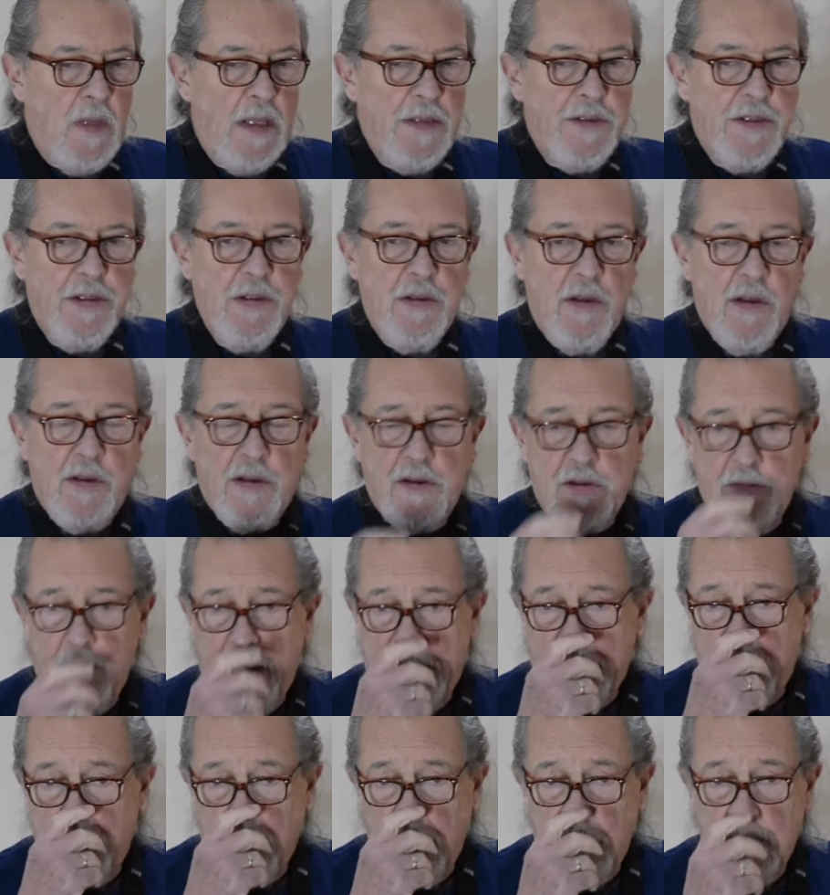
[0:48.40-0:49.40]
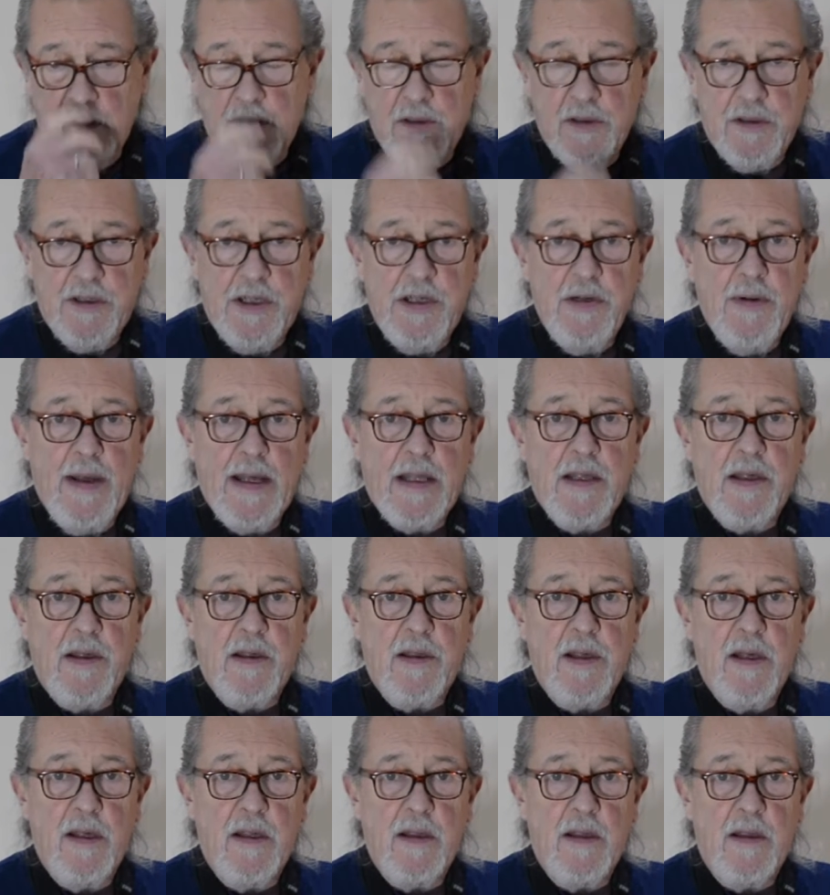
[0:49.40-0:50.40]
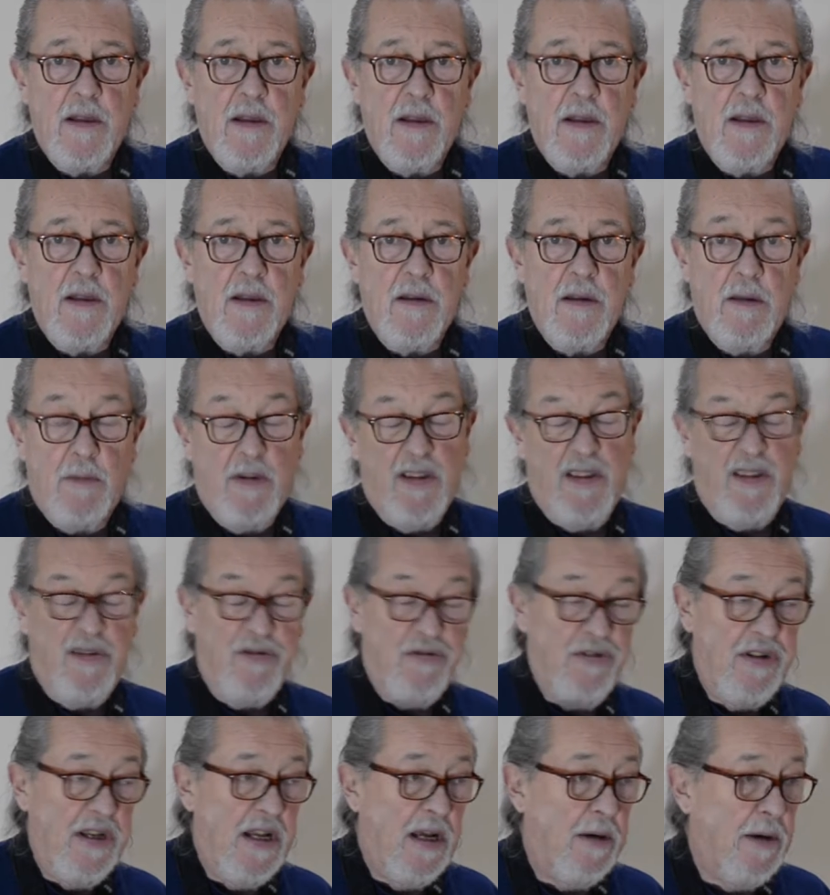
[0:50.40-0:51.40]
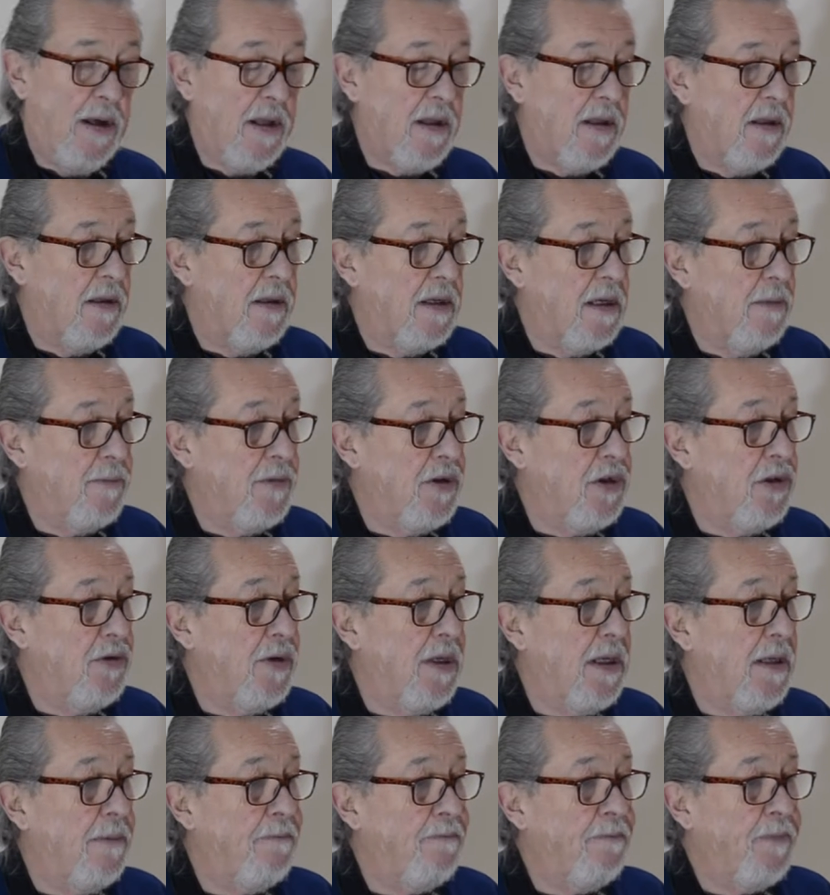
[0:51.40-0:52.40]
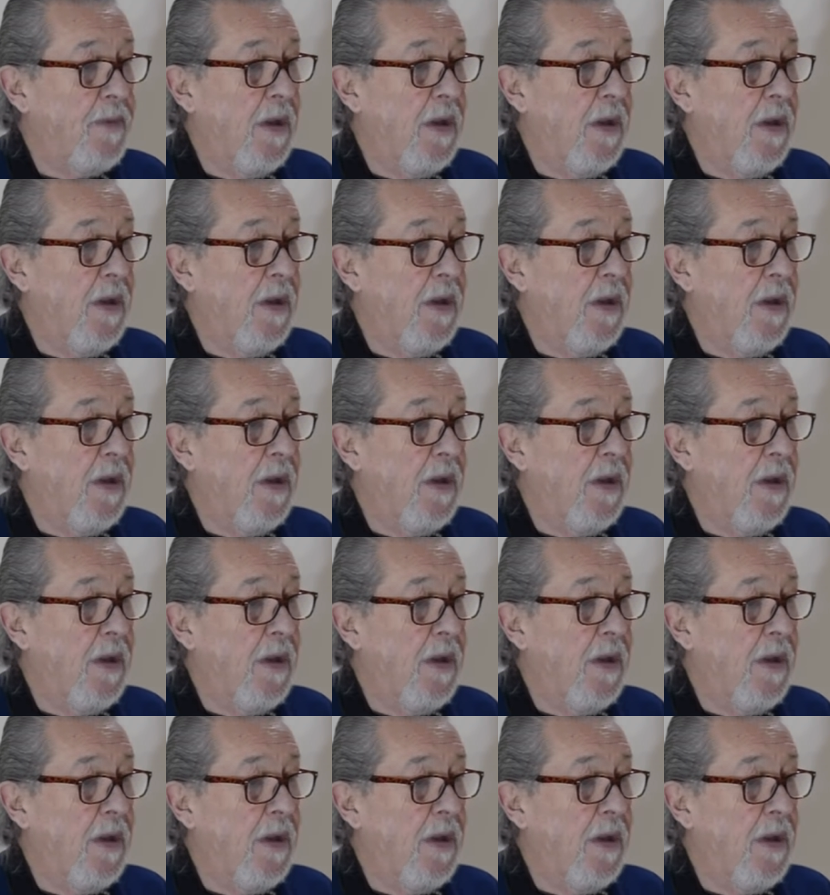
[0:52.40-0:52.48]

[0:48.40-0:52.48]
just to remind you all, there are two exercises, well it's three now actually, that I'm doing.